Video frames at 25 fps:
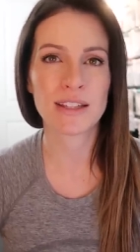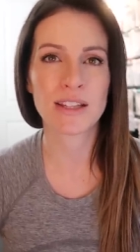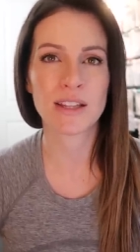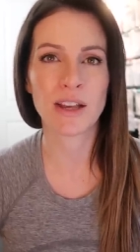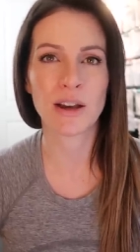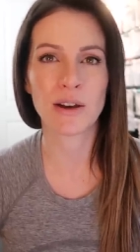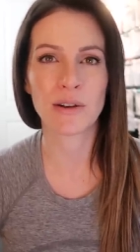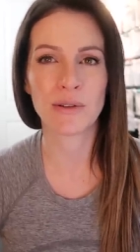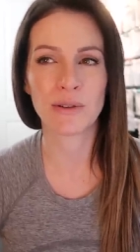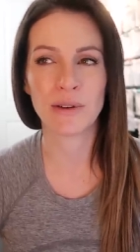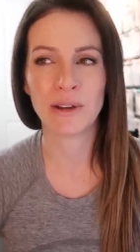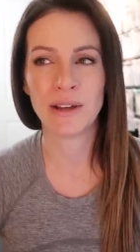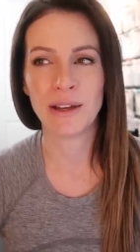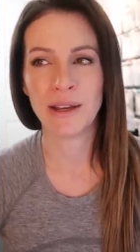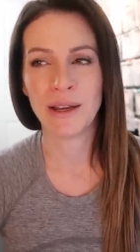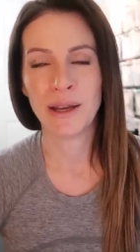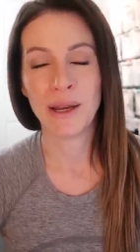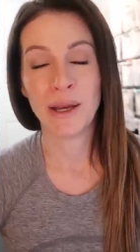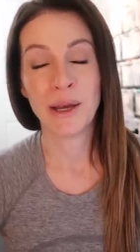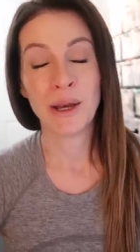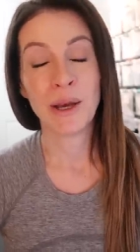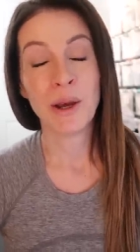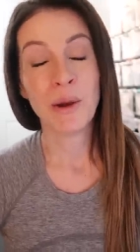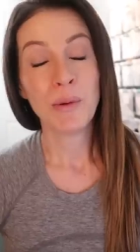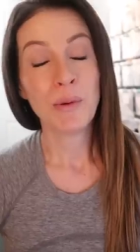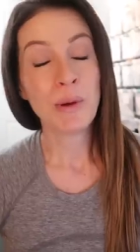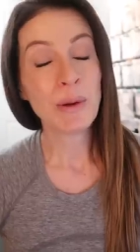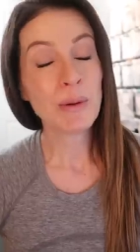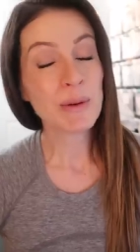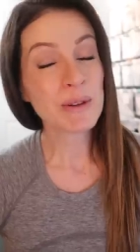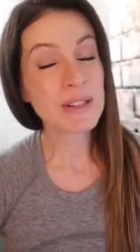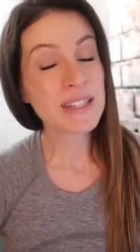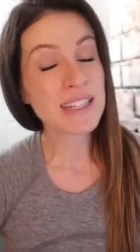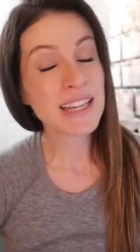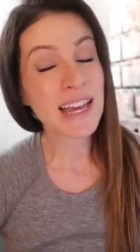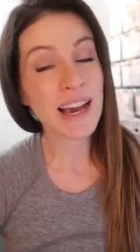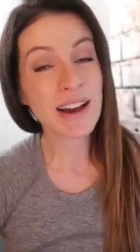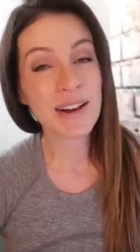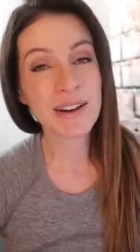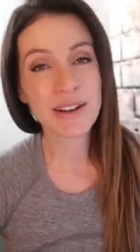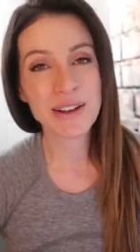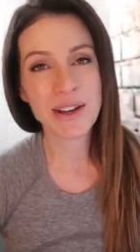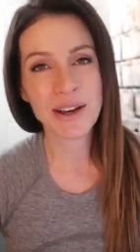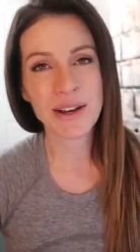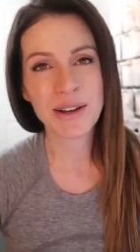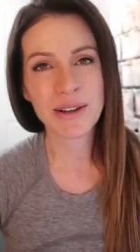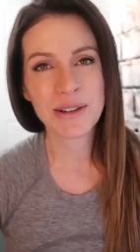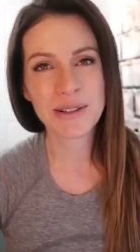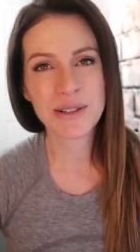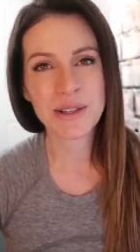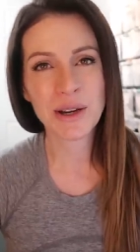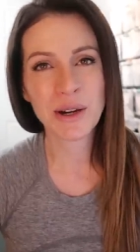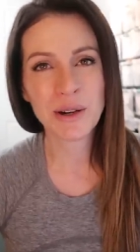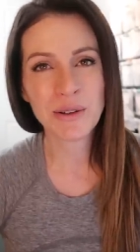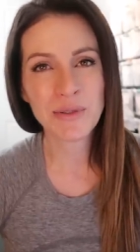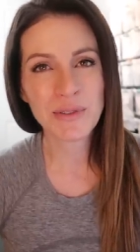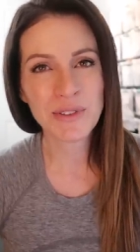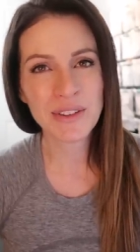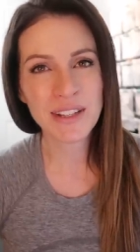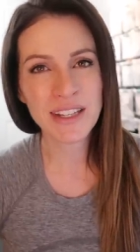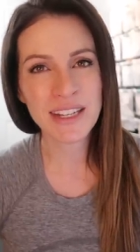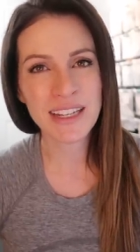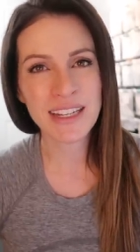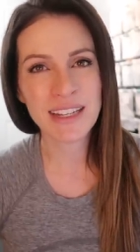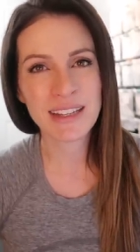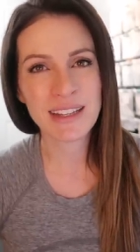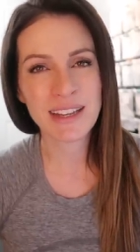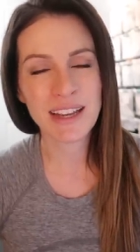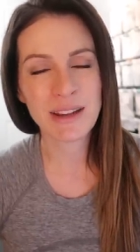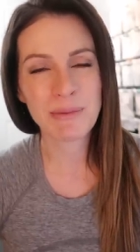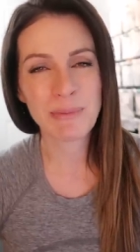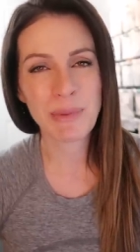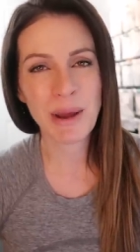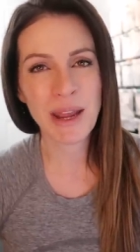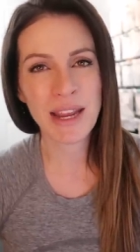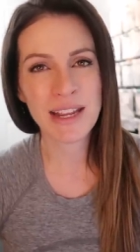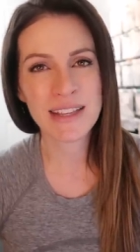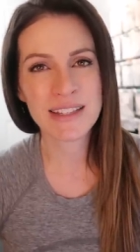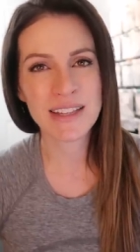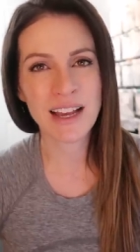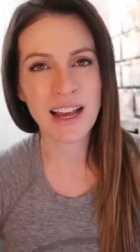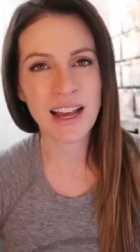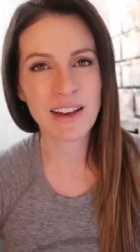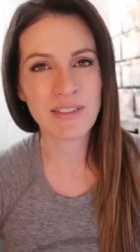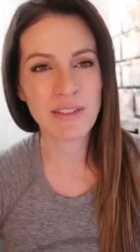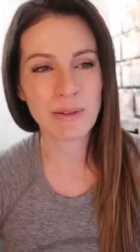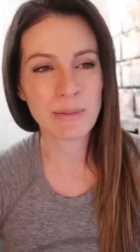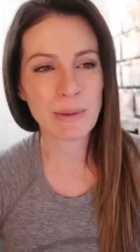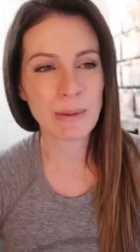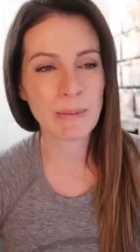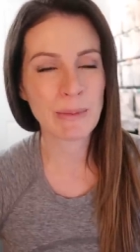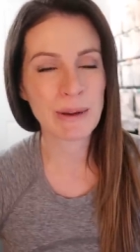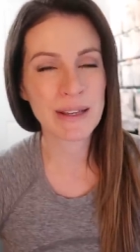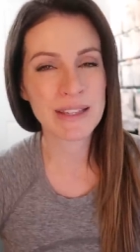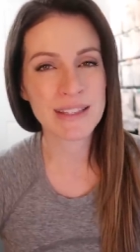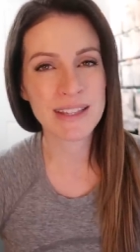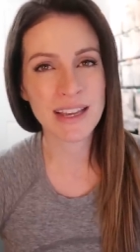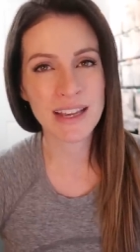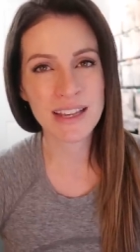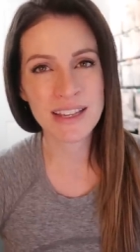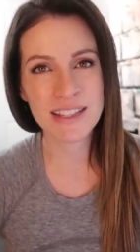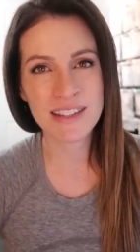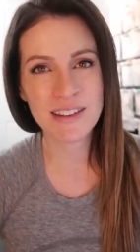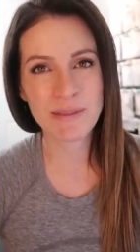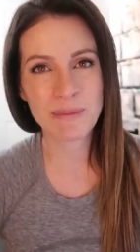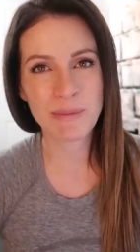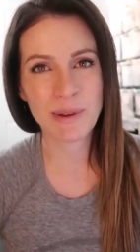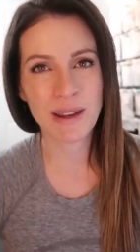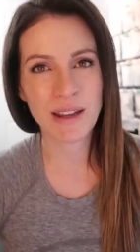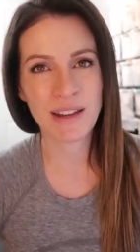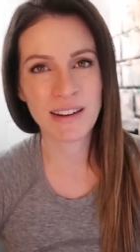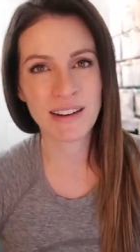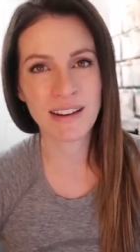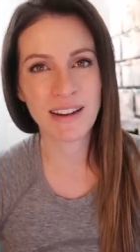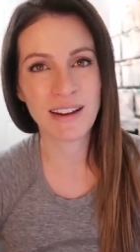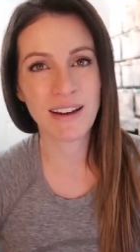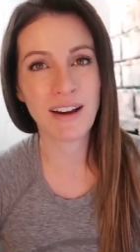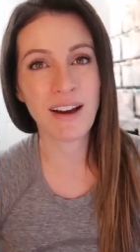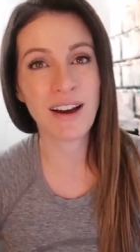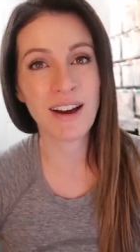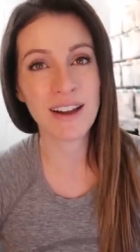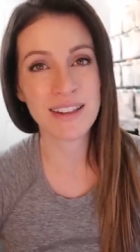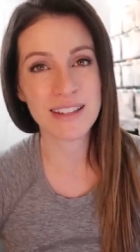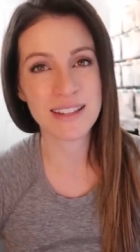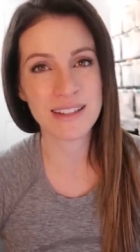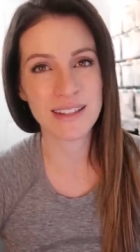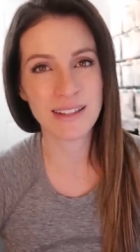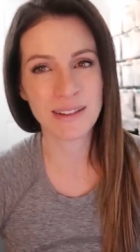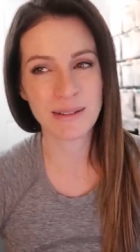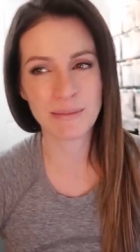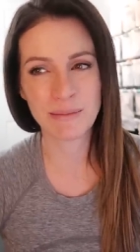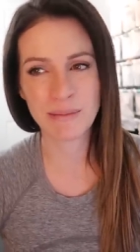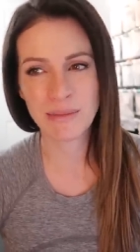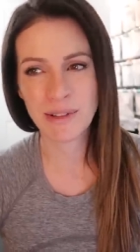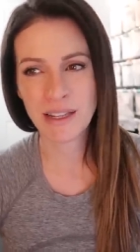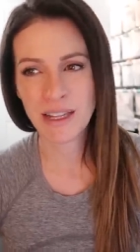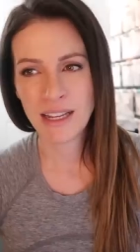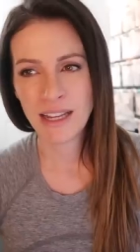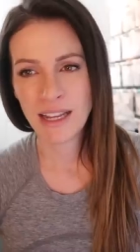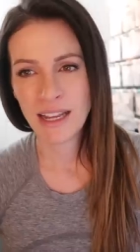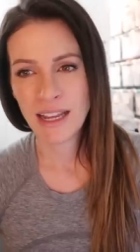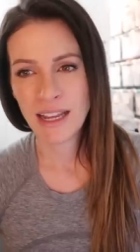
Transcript: So we will see how it goes. Hopefully it pays off. I mean, my sales have been awesome.